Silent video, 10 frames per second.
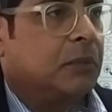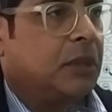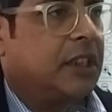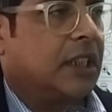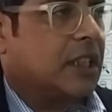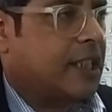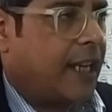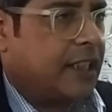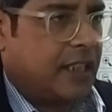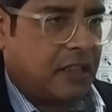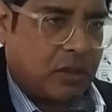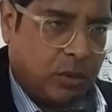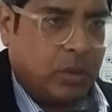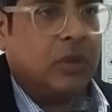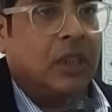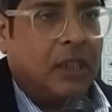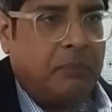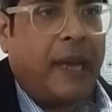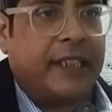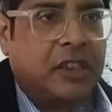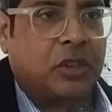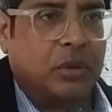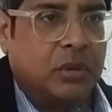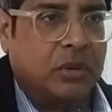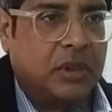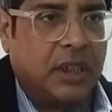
political scientists who manage to